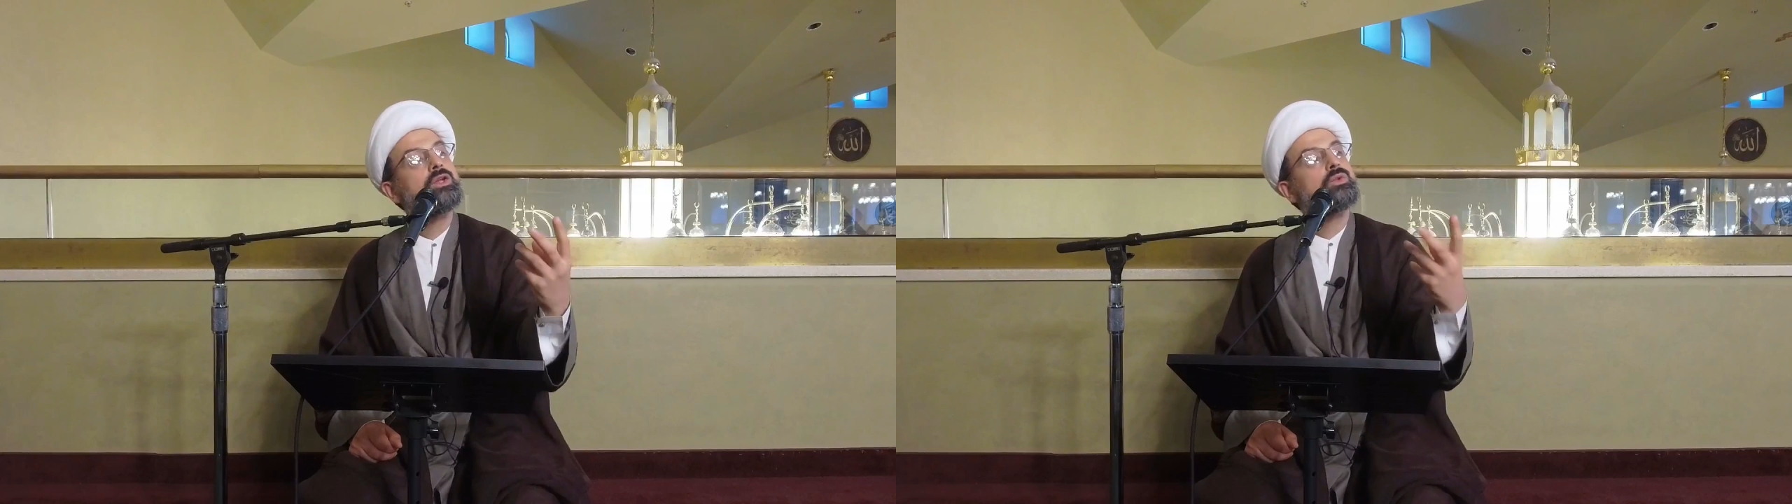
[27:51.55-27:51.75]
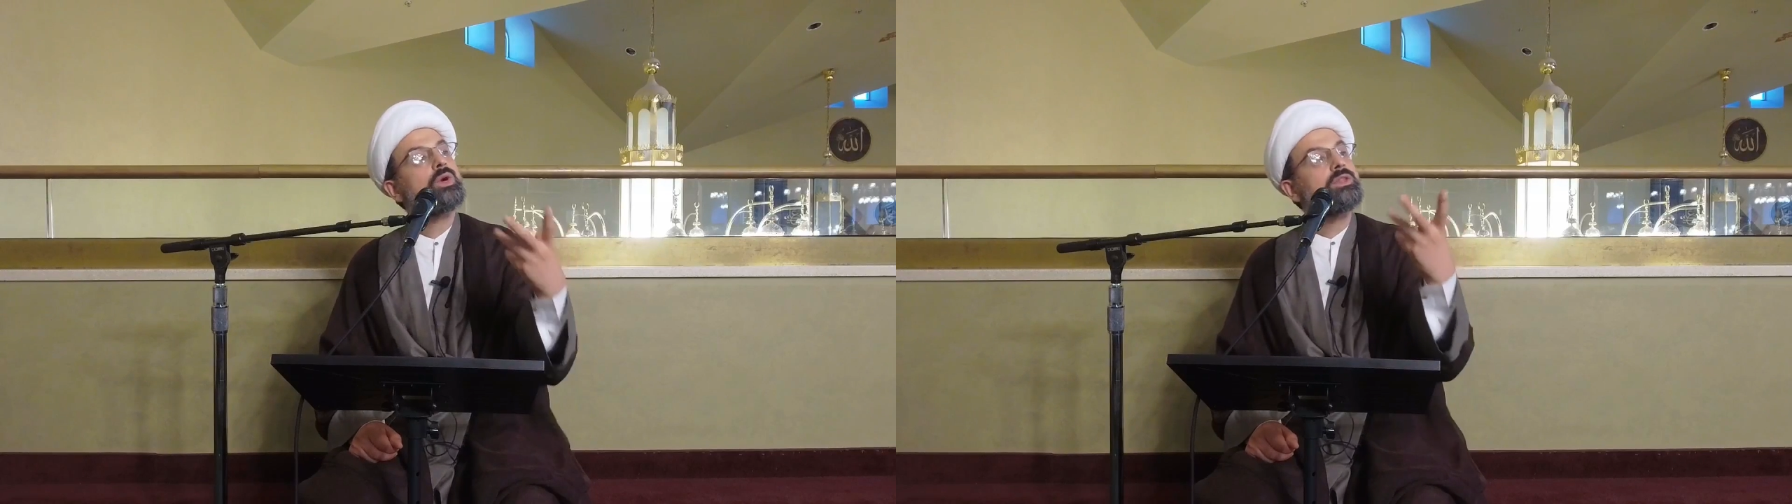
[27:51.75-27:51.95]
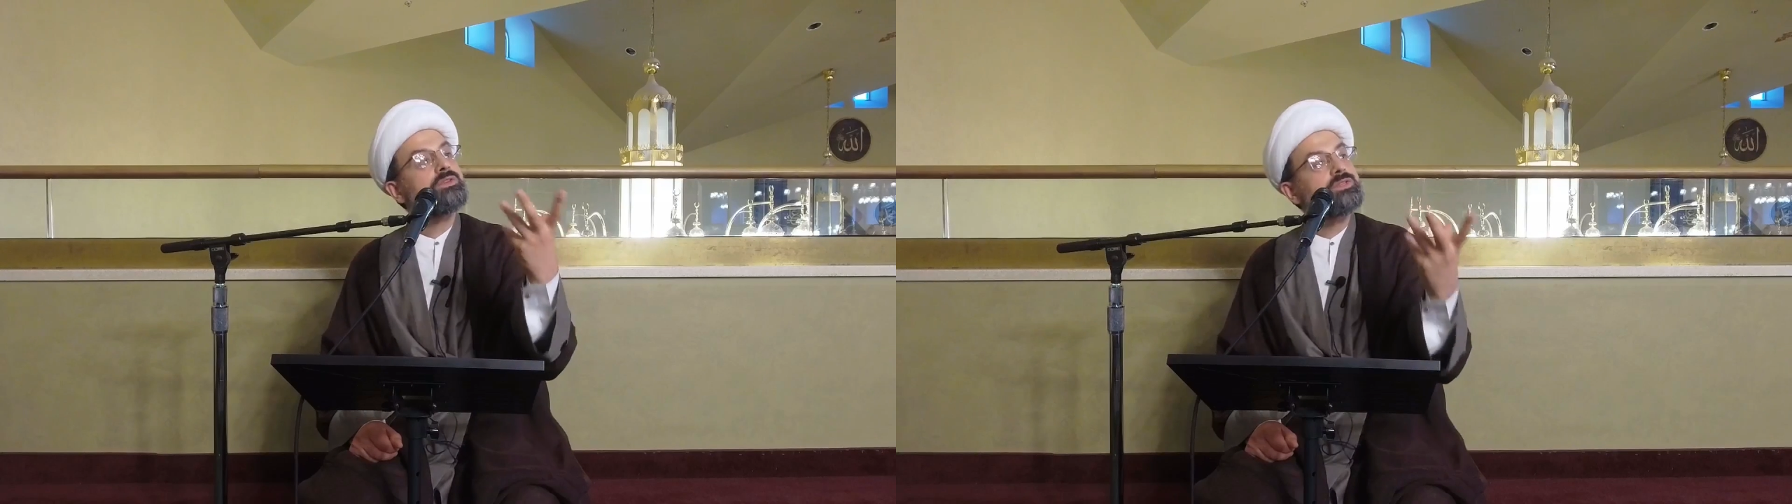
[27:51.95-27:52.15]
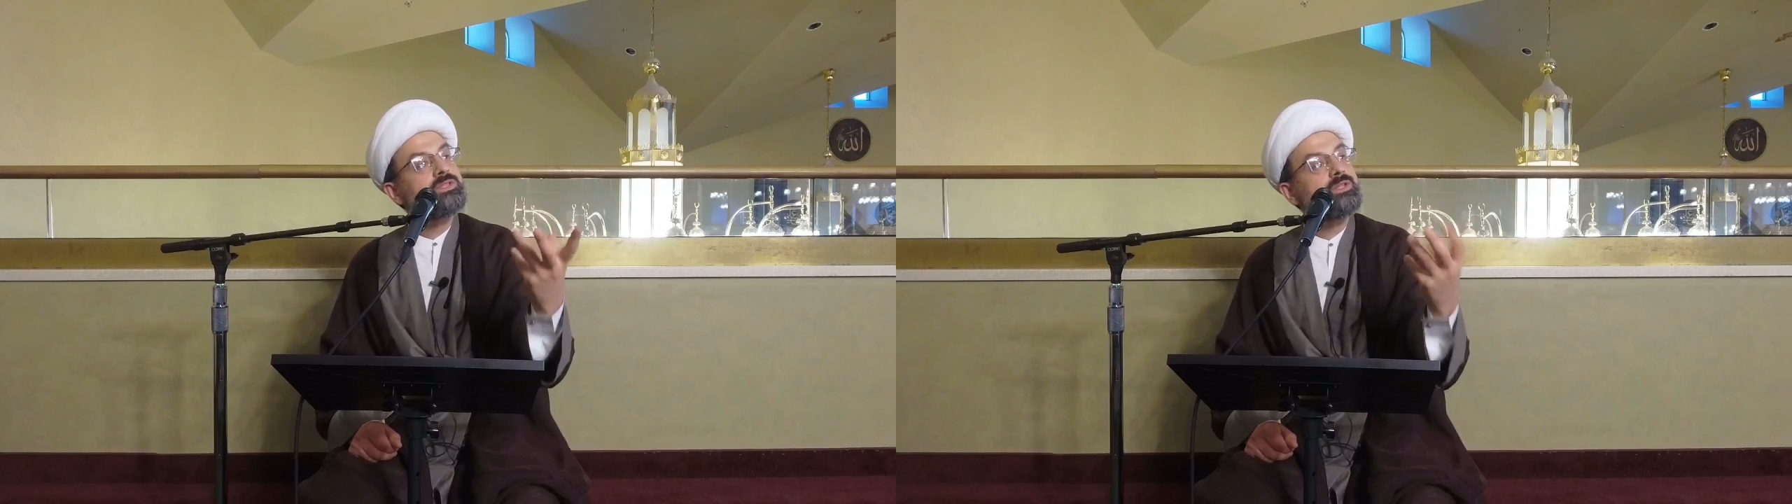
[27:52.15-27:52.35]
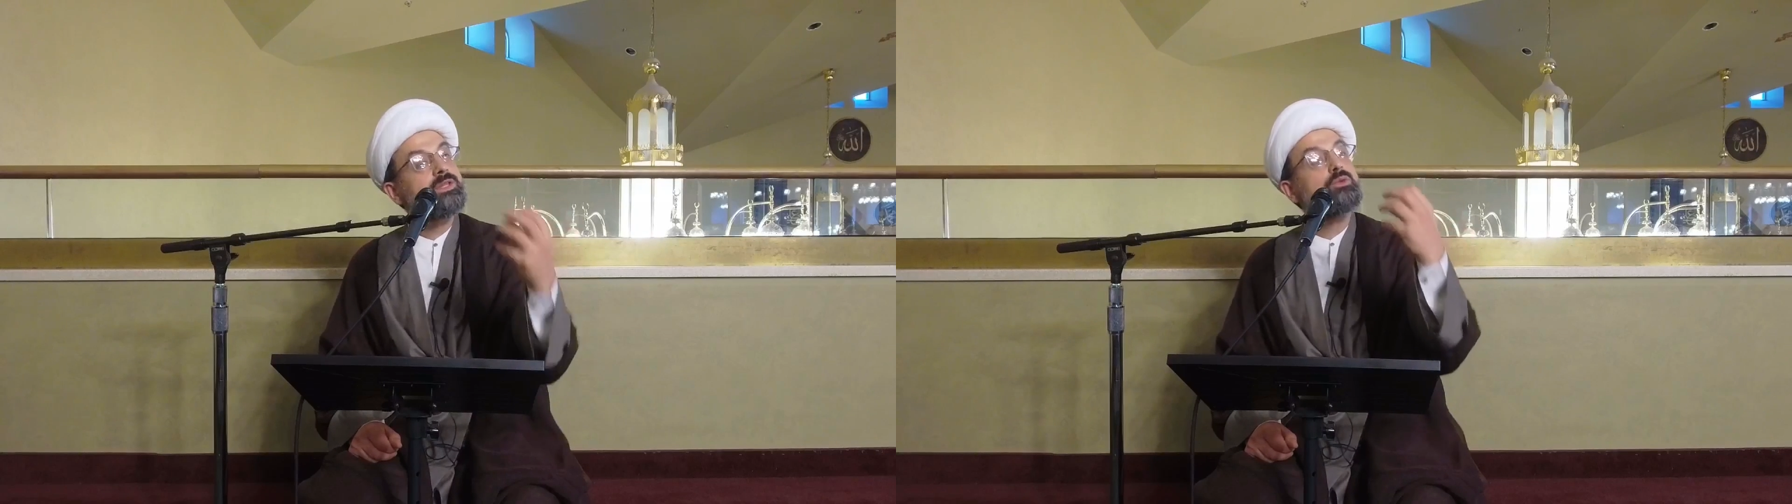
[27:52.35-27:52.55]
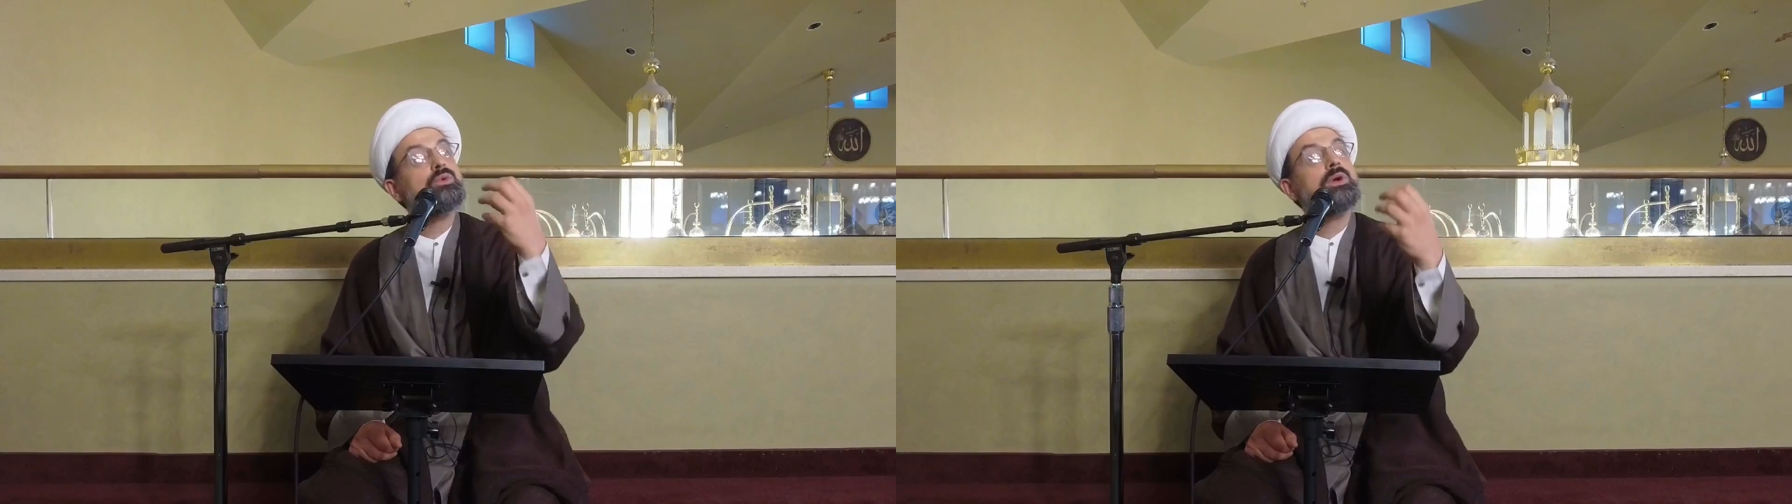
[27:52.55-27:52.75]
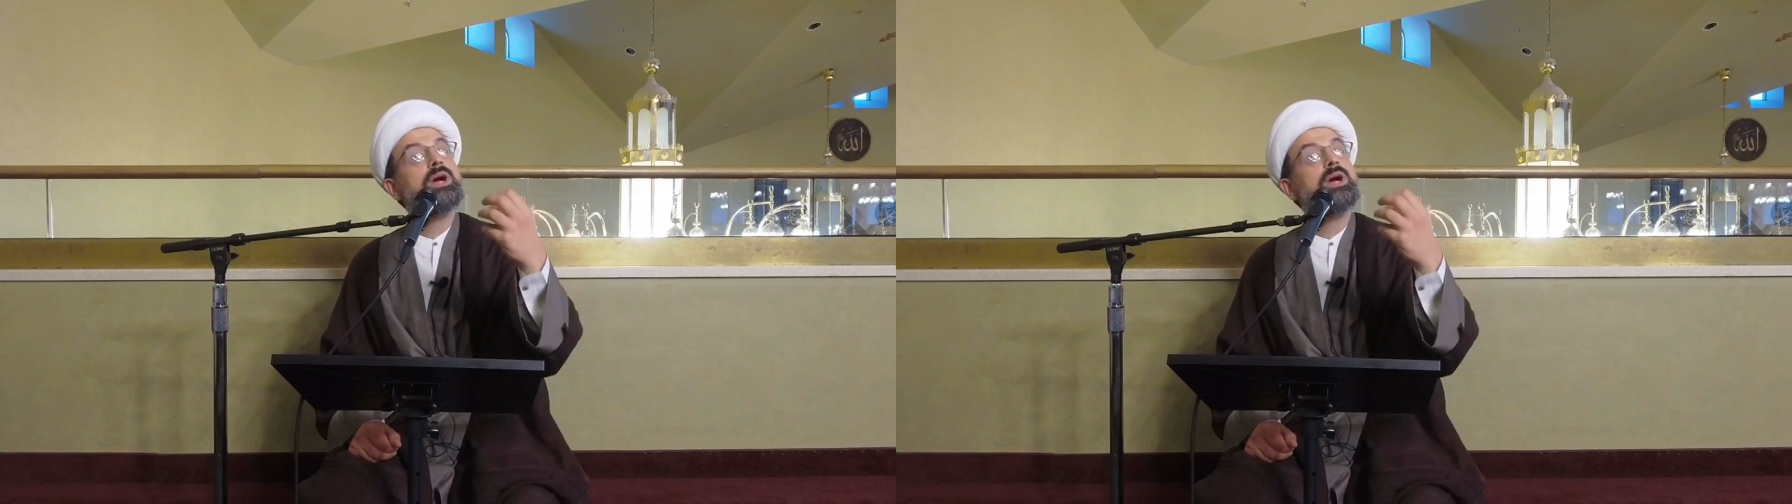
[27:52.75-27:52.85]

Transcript: to